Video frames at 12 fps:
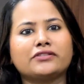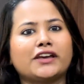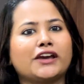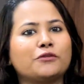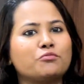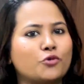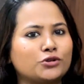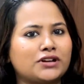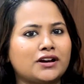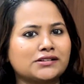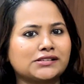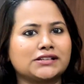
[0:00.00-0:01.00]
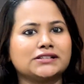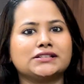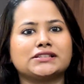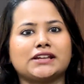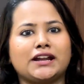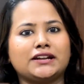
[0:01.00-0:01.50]
their motor
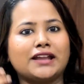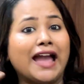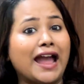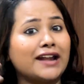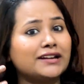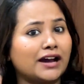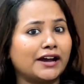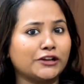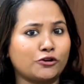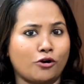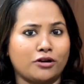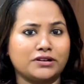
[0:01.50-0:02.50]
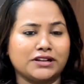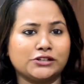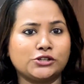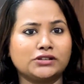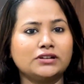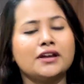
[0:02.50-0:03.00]
skills and hand-eye
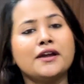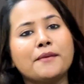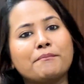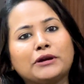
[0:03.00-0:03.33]
coordination,